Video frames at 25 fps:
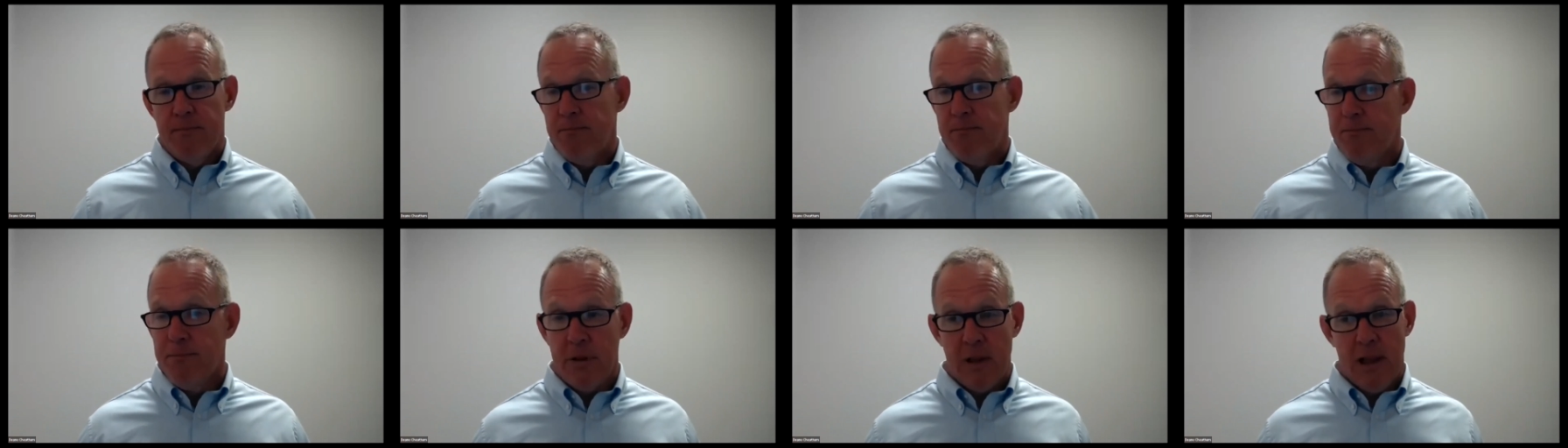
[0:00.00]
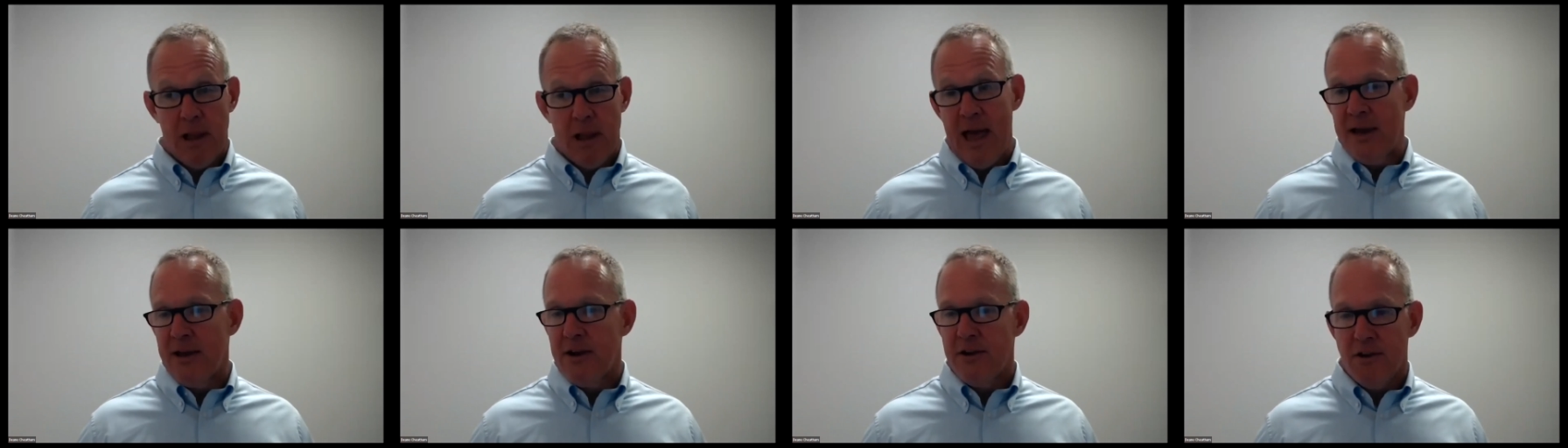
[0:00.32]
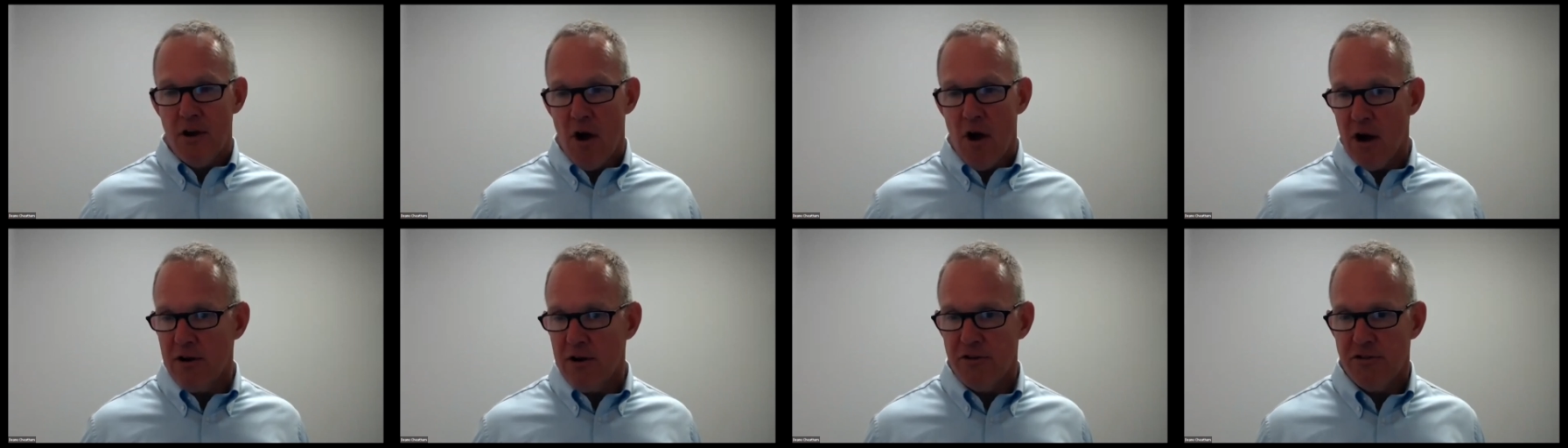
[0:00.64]
glad to
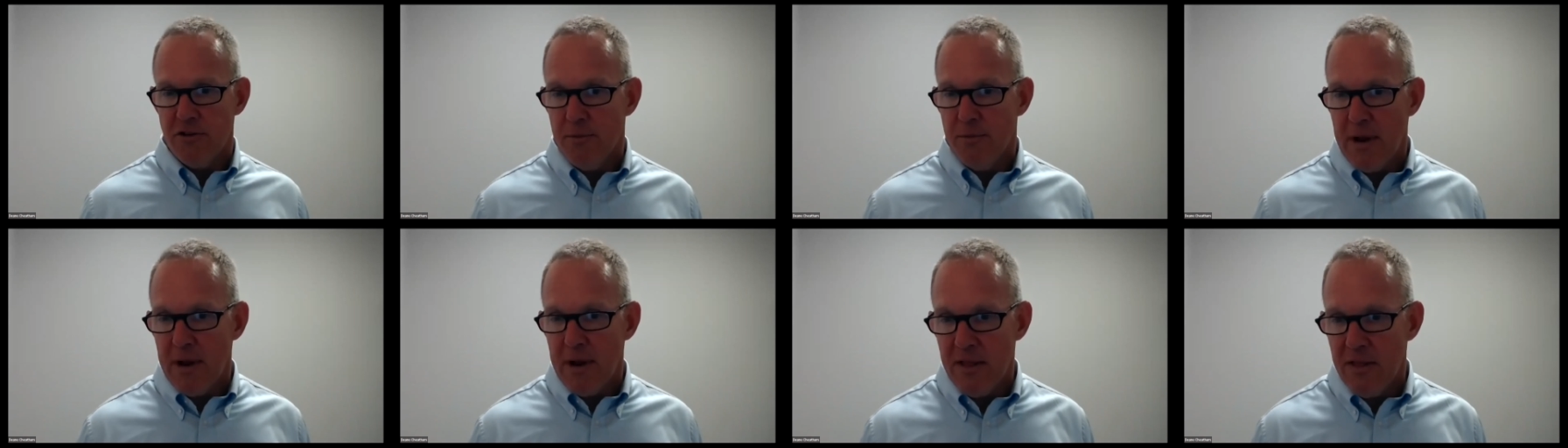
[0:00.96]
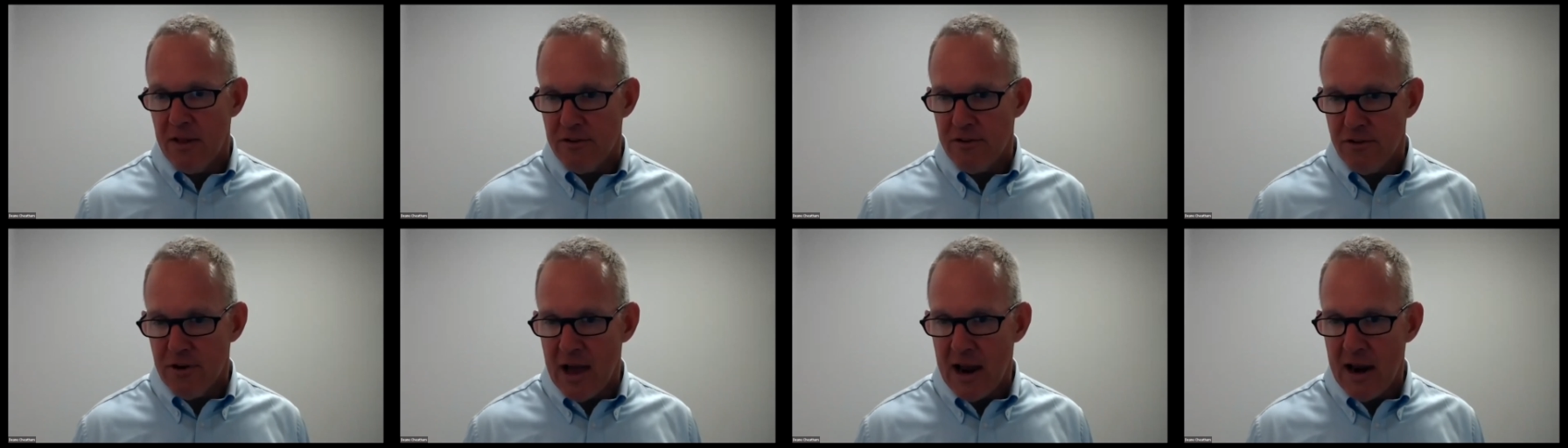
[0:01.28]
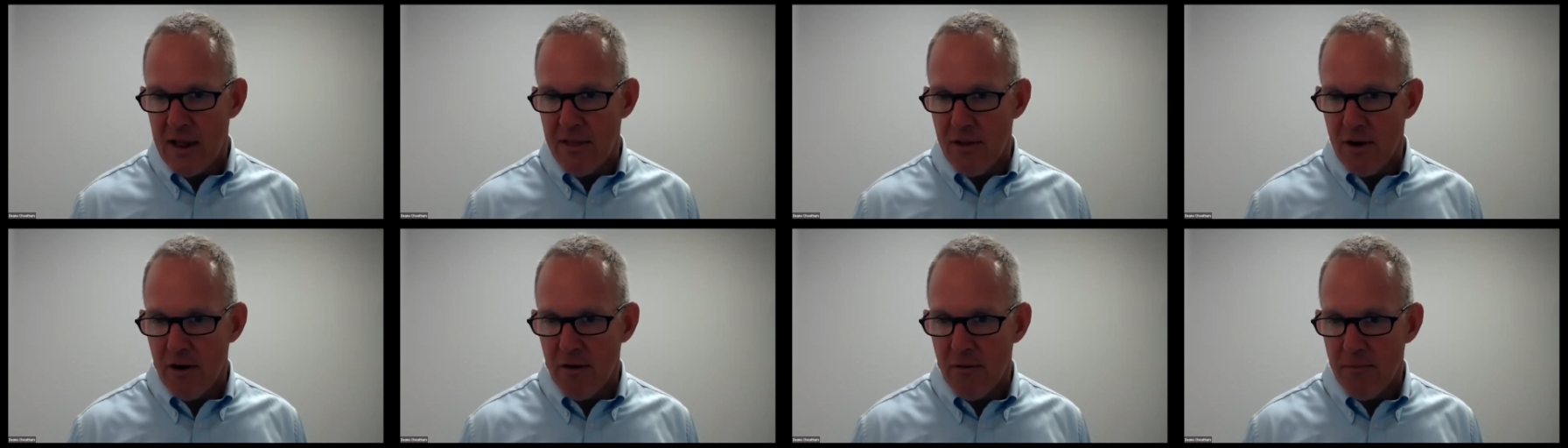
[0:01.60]
talk to somebody that's not in
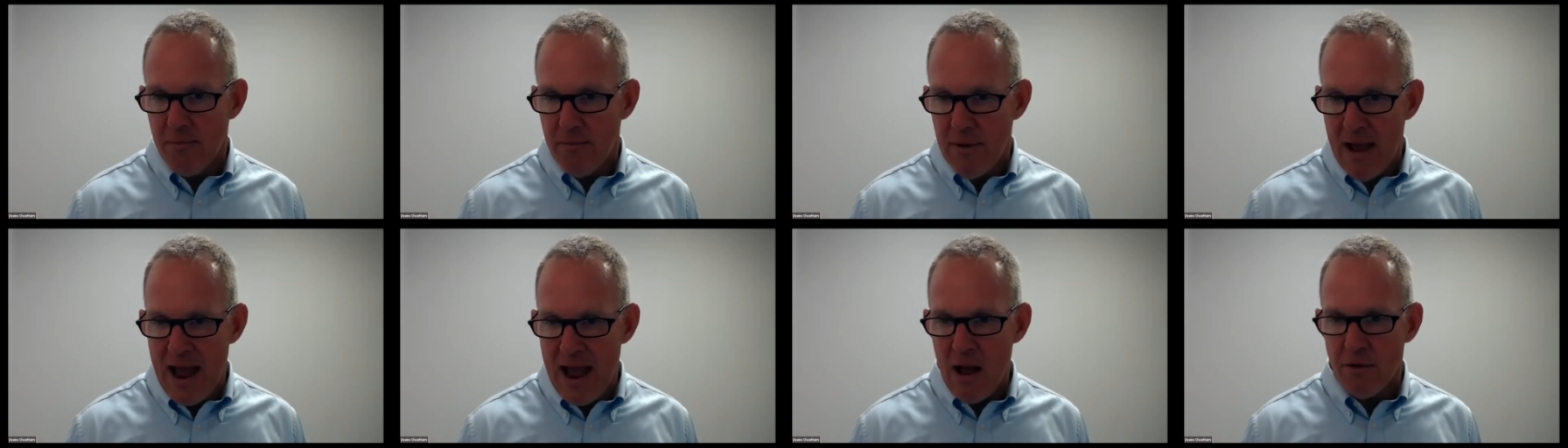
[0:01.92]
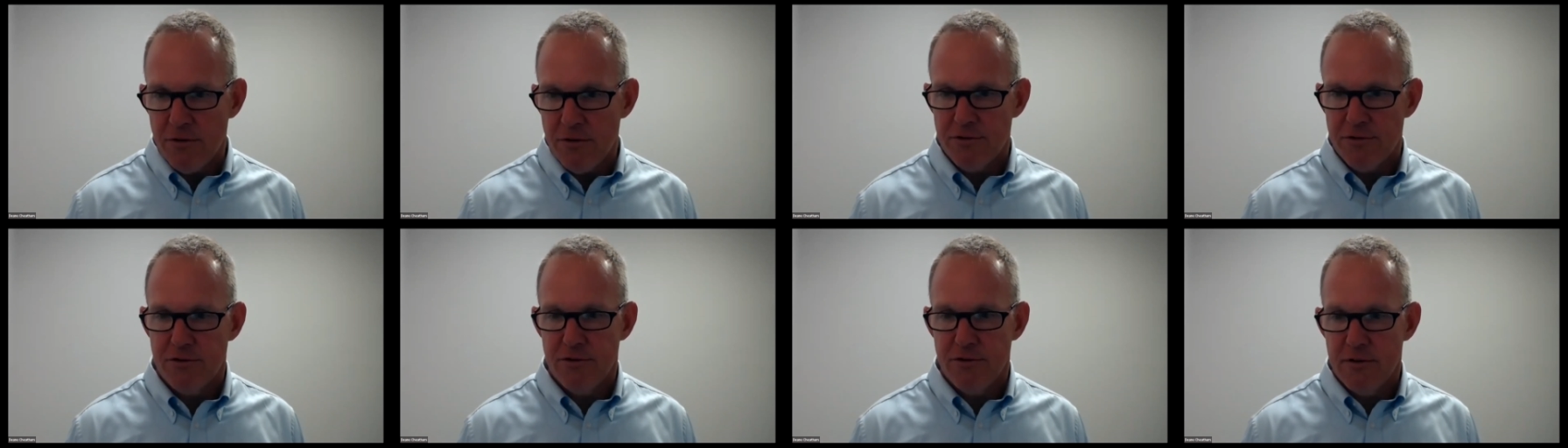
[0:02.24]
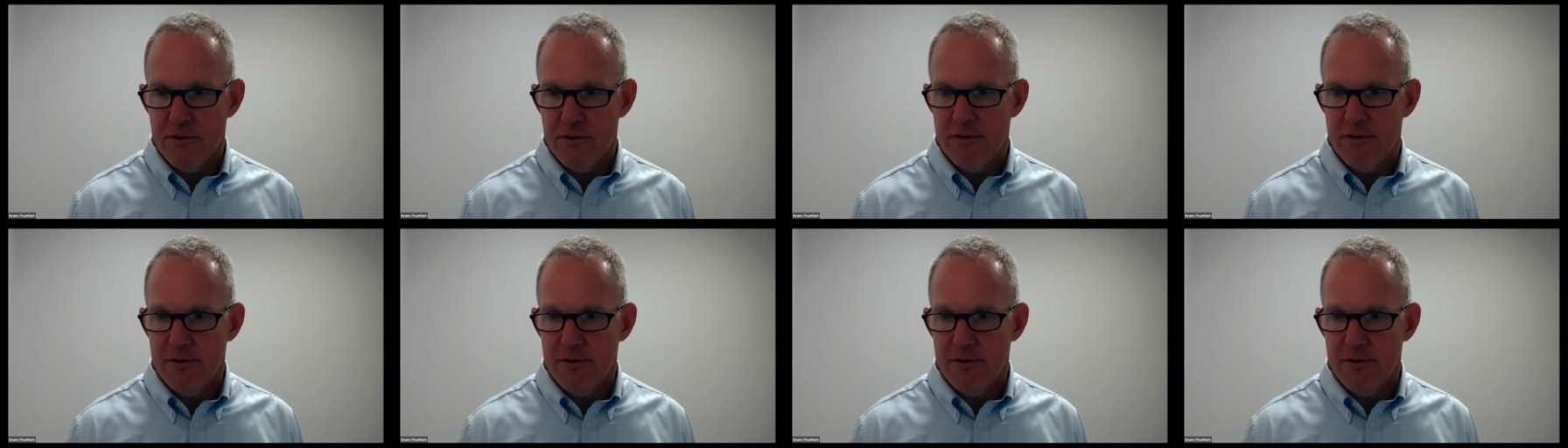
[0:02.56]
their house,